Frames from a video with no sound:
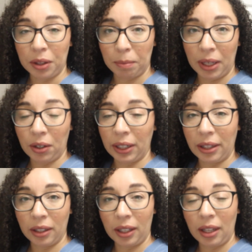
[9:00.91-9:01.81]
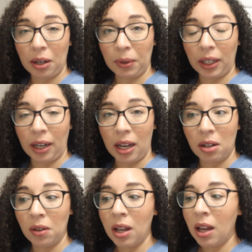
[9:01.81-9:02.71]
or the meat or anything like that right
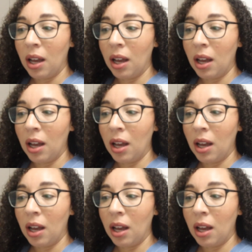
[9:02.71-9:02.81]
now.